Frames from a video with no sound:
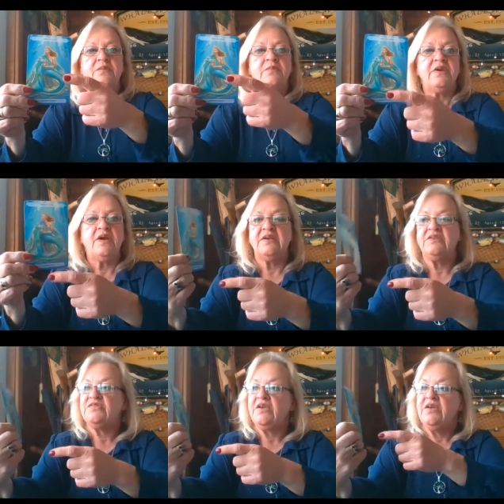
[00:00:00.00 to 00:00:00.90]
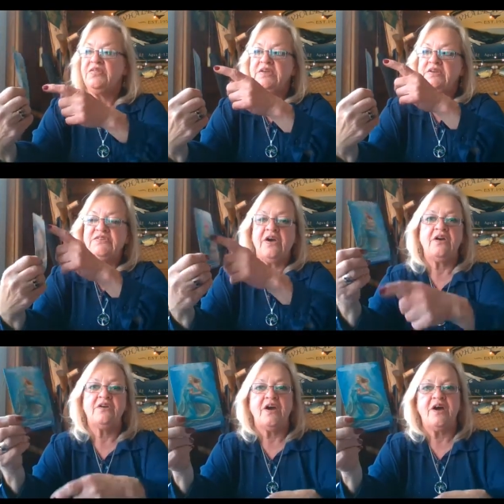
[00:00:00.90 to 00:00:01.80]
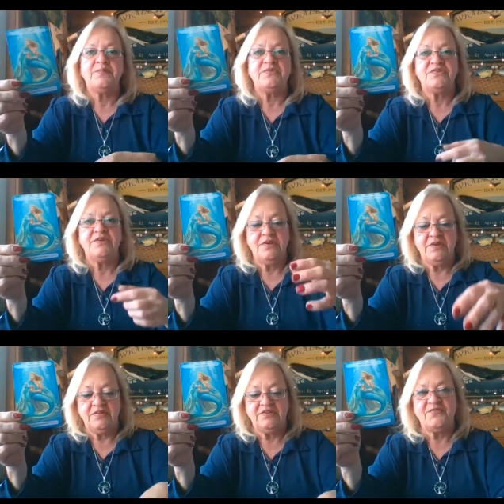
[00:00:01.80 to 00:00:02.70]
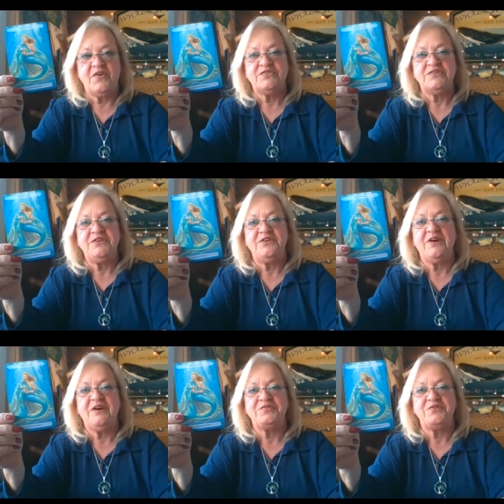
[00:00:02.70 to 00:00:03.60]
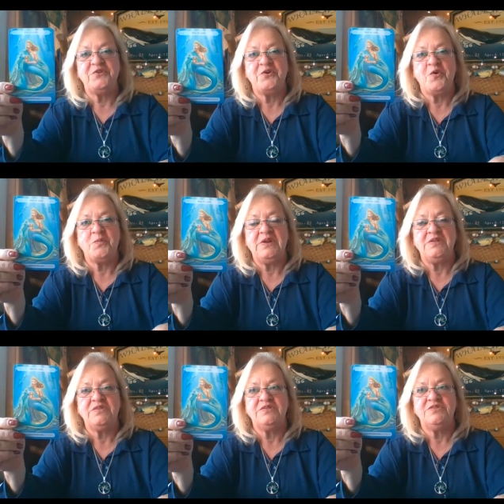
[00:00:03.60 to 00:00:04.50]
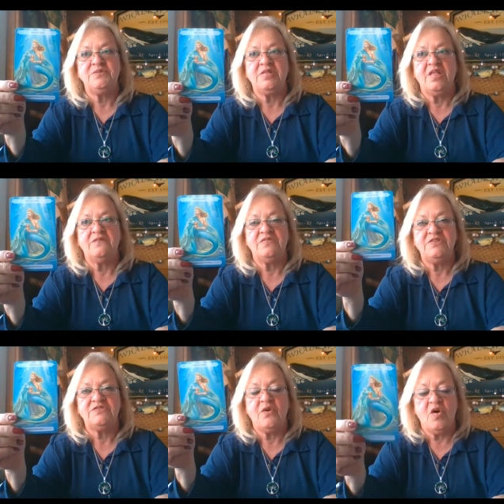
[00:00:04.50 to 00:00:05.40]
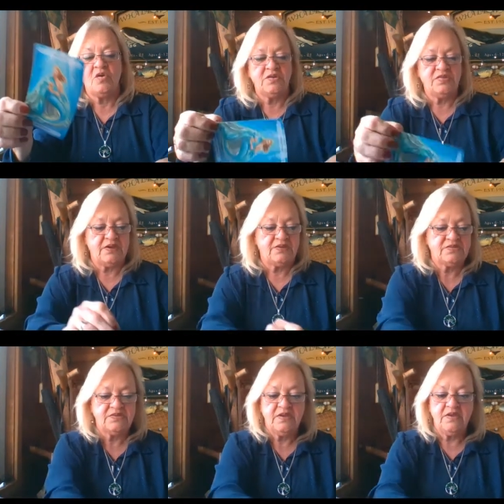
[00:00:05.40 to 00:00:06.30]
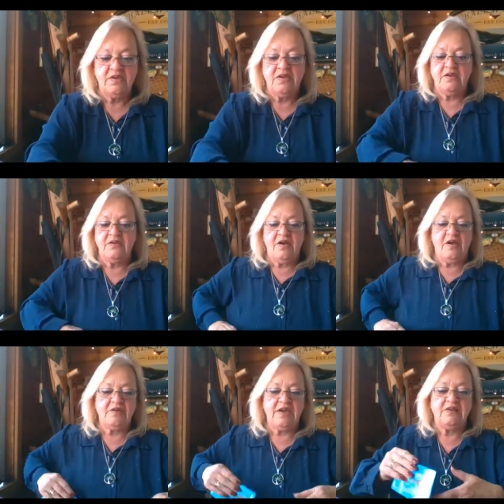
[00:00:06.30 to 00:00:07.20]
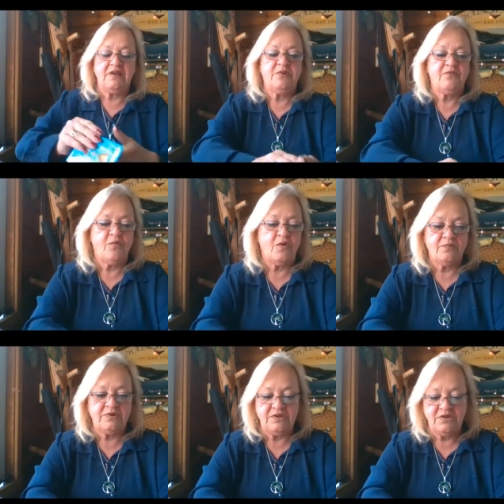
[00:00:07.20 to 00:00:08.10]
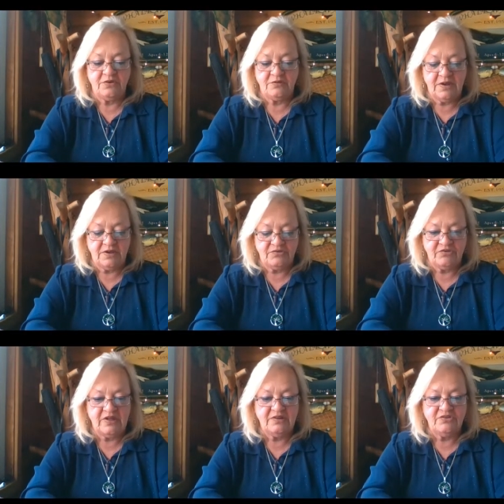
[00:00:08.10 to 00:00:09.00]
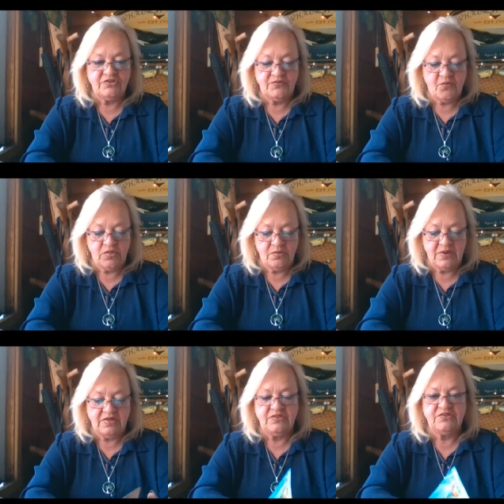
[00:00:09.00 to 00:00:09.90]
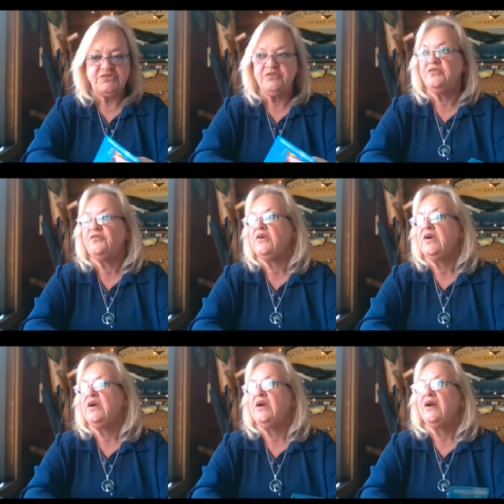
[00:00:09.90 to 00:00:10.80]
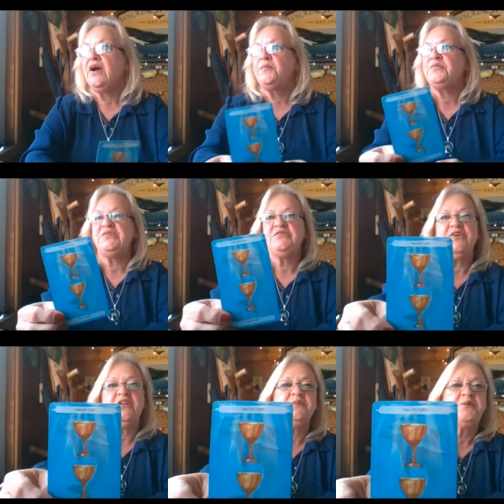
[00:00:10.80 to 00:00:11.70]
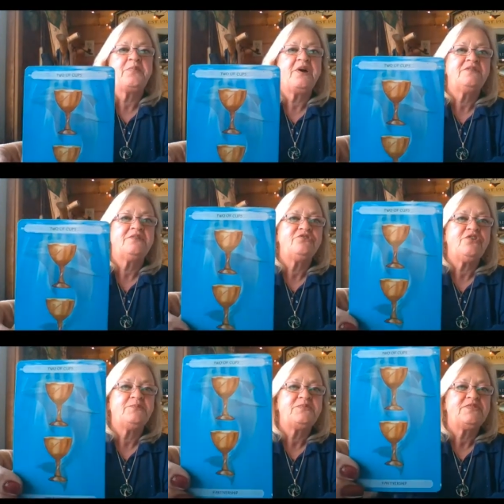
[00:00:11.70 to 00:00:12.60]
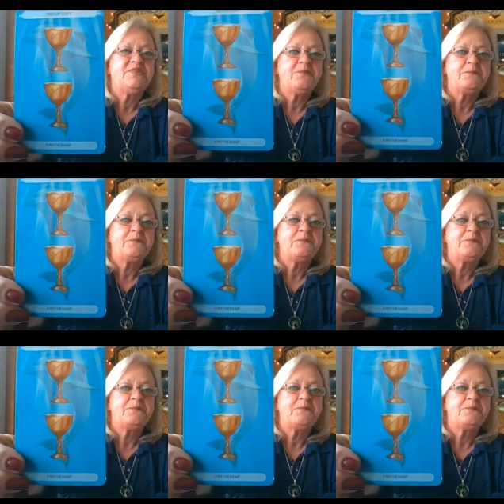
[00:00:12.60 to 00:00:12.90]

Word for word: because these are cups, and this falls into your hearth and your home and anything to do with love. These are all good things. Okay, number four, your uh, challenges for the month is two of cups, and it's all about partnerships.